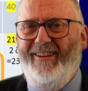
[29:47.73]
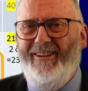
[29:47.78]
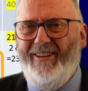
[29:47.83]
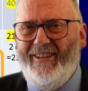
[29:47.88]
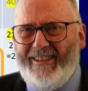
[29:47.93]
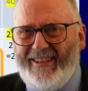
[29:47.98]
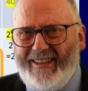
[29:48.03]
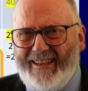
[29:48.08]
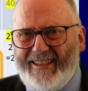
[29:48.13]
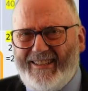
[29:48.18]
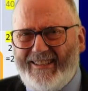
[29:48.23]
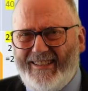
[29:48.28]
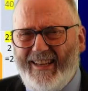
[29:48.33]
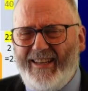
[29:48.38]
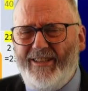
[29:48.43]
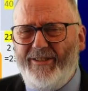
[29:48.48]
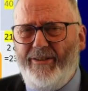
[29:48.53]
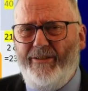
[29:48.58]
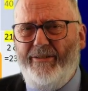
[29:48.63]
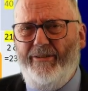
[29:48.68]
Yes,
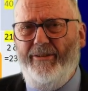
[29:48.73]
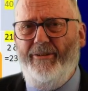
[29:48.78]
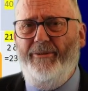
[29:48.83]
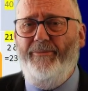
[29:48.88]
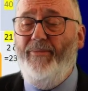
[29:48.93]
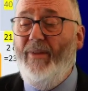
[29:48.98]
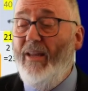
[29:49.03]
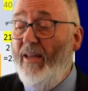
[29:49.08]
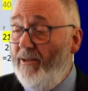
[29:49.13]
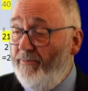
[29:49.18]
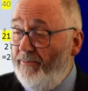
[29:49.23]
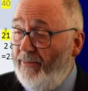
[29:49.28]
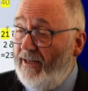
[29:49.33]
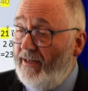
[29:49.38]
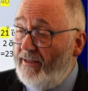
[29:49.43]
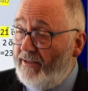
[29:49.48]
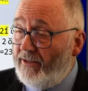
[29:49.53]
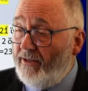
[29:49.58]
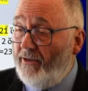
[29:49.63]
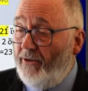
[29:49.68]
that's true, but
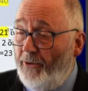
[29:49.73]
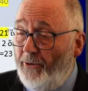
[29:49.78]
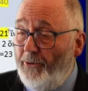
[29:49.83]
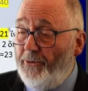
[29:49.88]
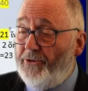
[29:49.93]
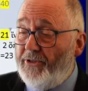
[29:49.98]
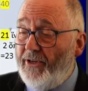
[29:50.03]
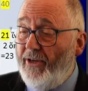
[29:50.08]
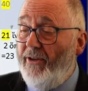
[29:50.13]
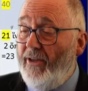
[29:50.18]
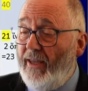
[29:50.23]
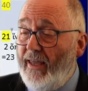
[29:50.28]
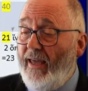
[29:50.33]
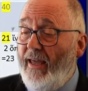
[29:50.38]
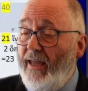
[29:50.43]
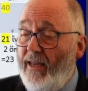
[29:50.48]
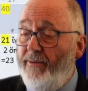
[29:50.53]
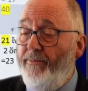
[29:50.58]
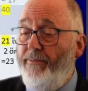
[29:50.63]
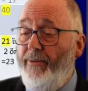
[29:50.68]
it also
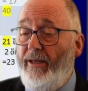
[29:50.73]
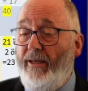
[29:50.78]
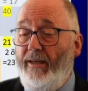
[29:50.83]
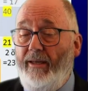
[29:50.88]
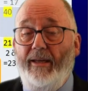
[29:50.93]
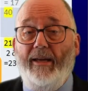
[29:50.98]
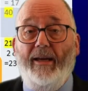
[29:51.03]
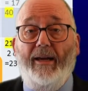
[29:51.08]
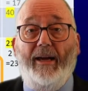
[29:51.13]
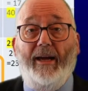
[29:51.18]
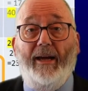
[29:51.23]
can be